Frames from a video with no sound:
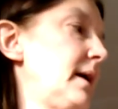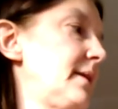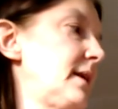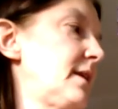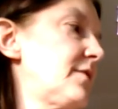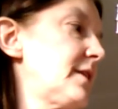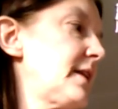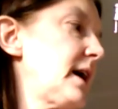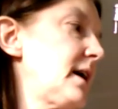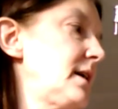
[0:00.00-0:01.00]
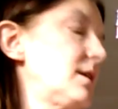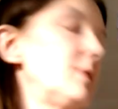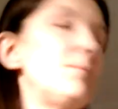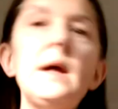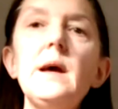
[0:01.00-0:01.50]
Then after that, you
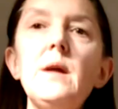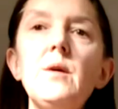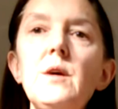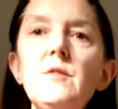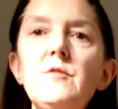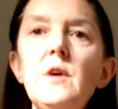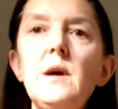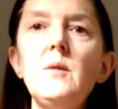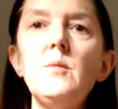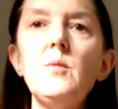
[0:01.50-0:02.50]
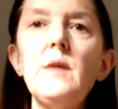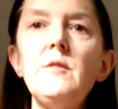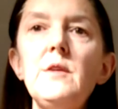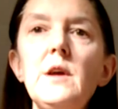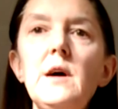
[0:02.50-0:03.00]
can play along over it, whatever
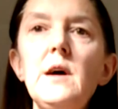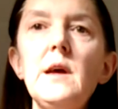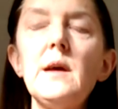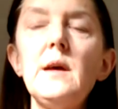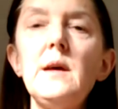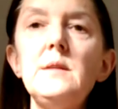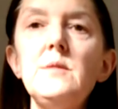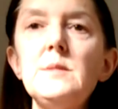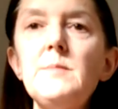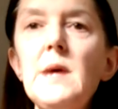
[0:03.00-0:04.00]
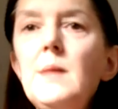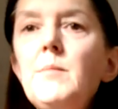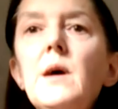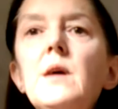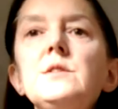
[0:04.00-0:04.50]
you like, and do as many
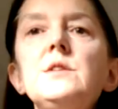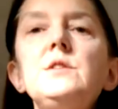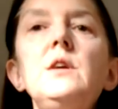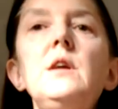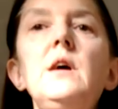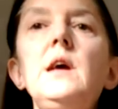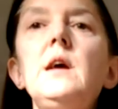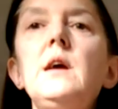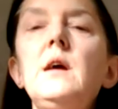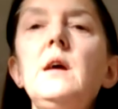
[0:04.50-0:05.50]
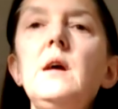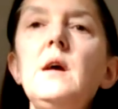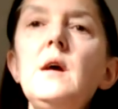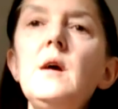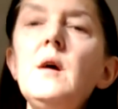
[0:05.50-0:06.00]
bars as you like.
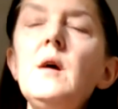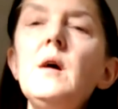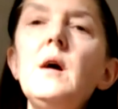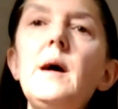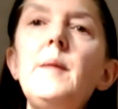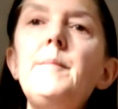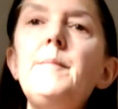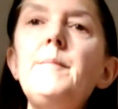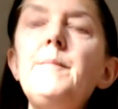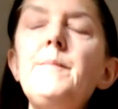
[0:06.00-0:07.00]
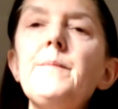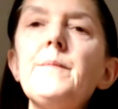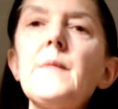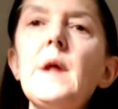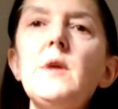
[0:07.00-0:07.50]
I
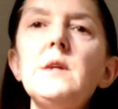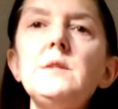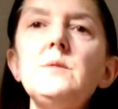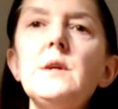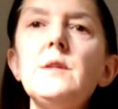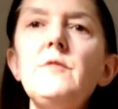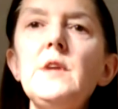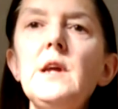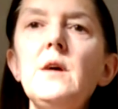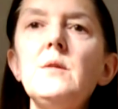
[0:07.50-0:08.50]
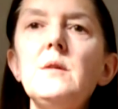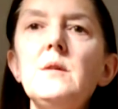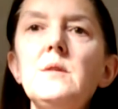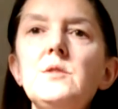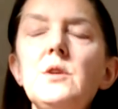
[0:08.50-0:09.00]
might do another video
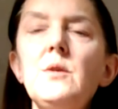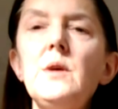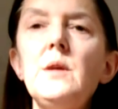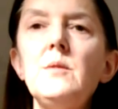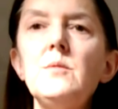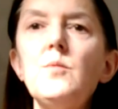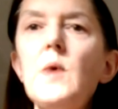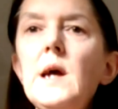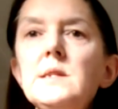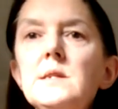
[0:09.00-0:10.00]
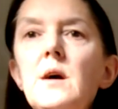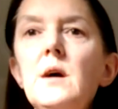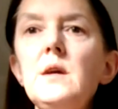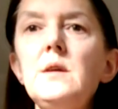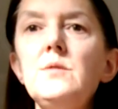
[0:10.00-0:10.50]
showing ways that
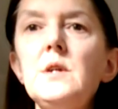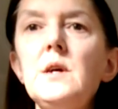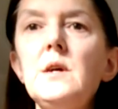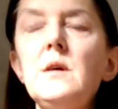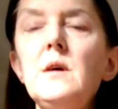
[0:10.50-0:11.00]
I use it